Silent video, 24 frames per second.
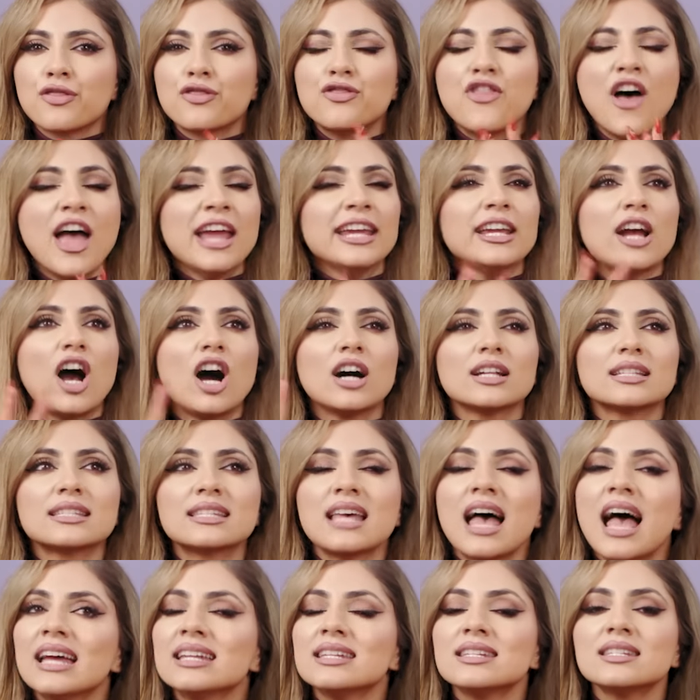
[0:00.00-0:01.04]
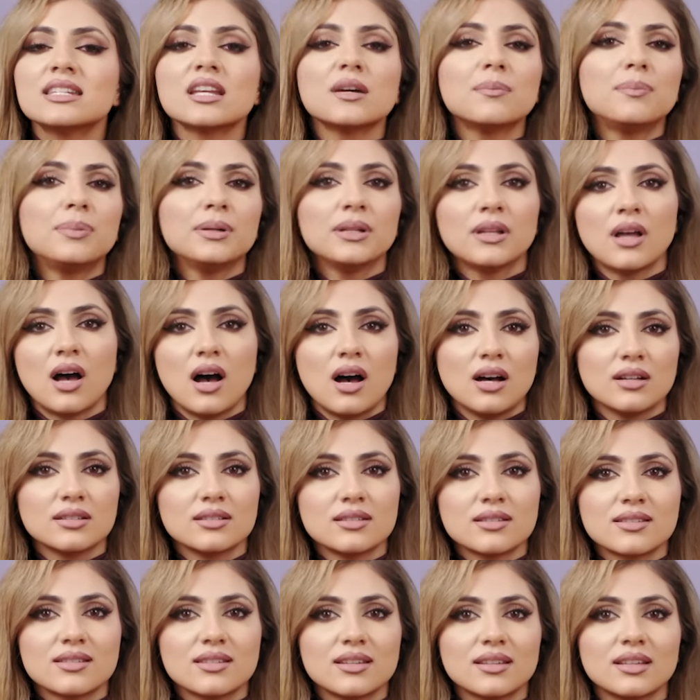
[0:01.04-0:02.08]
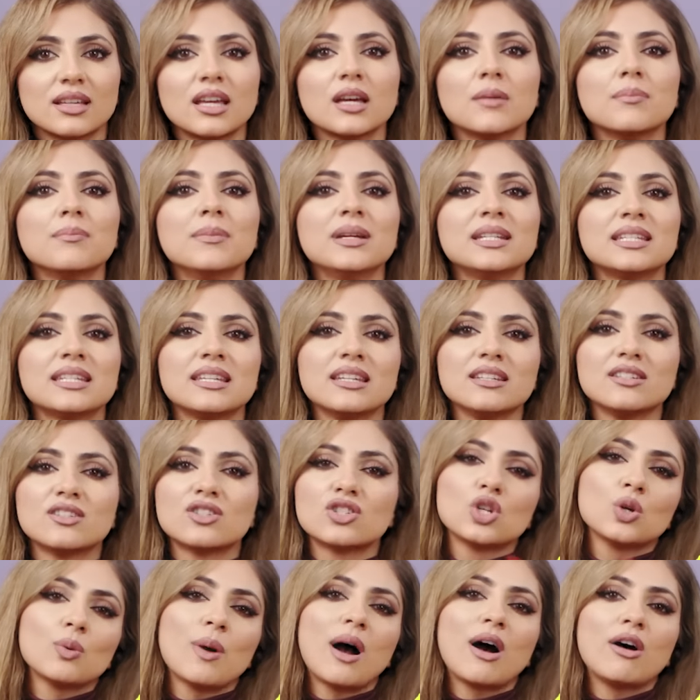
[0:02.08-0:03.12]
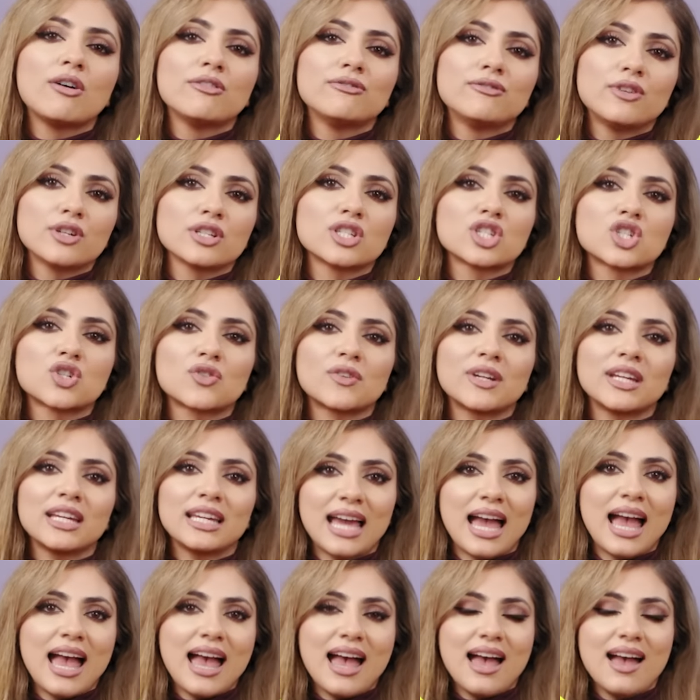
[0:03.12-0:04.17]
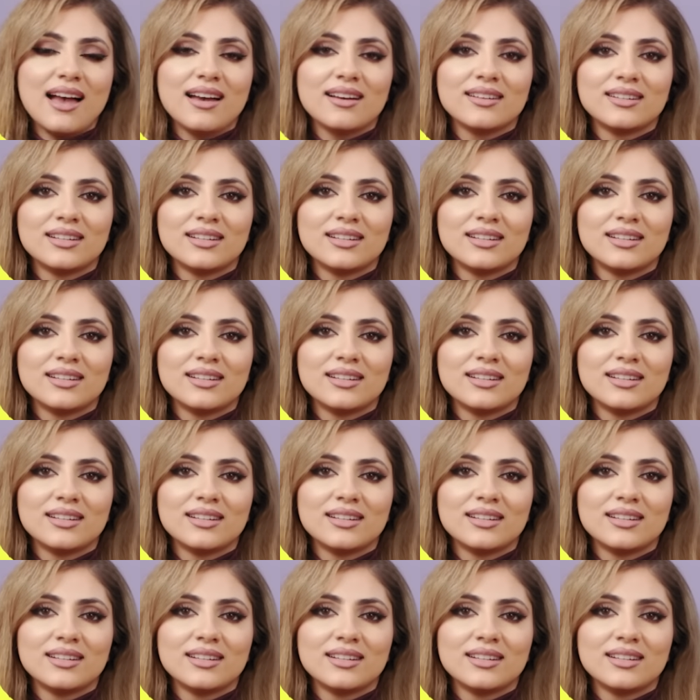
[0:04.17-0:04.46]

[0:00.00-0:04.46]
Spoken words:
they are tender plants committed to our fostering care.